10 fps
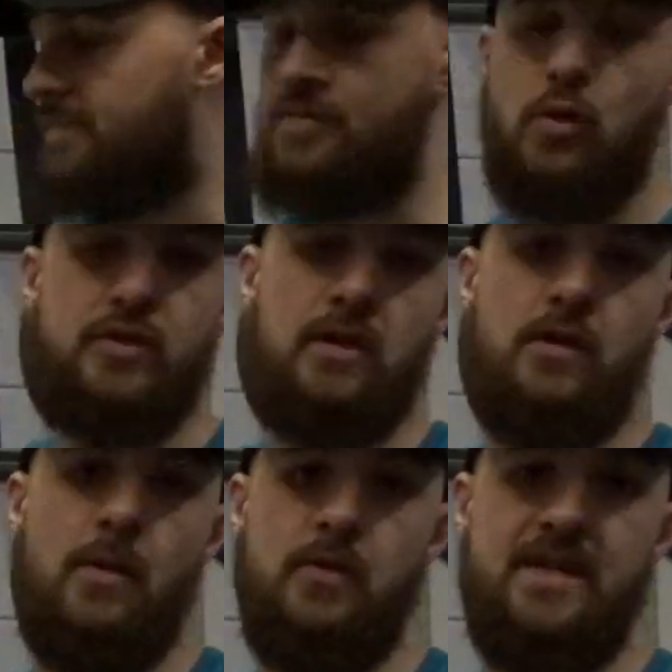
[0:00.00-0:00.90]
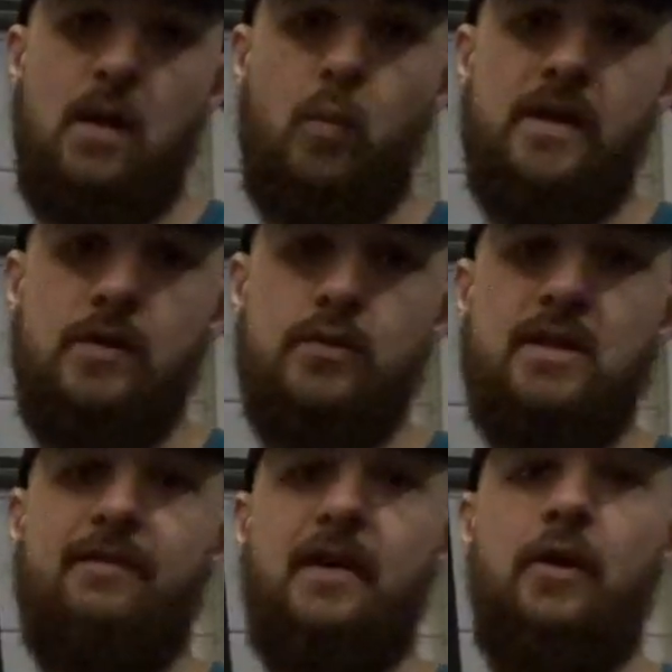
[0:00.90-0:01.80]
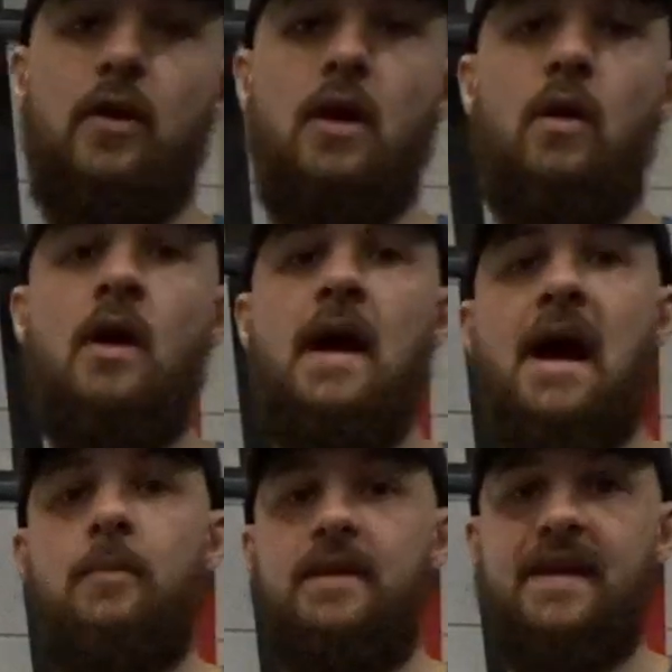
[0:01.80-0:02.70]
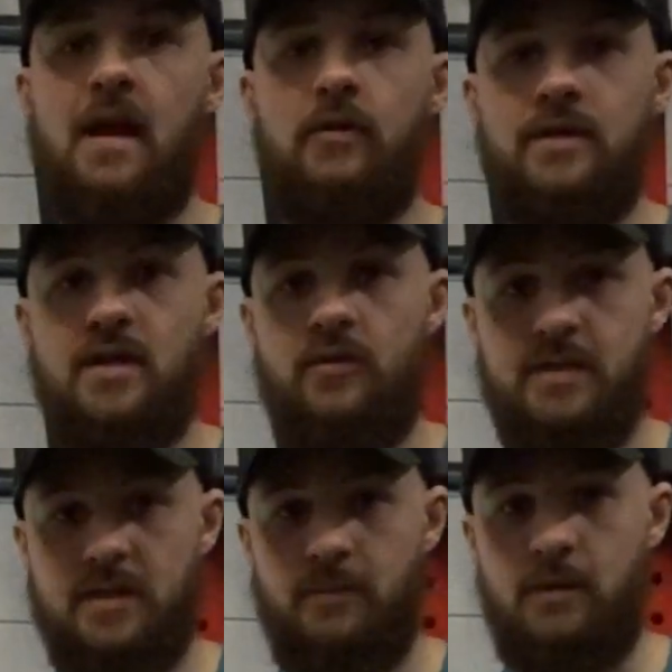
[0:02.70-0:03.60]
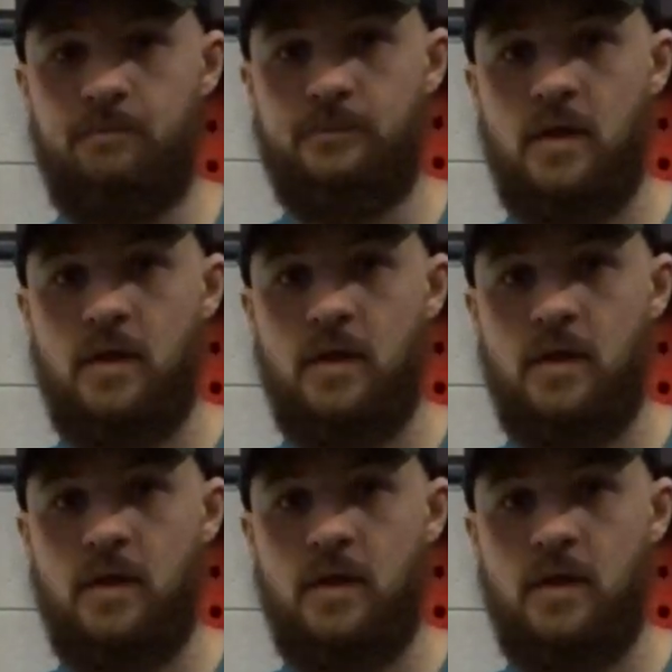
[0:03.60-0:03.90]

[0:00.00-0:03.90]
those are the numbers that we use to figure out how many calories are in something.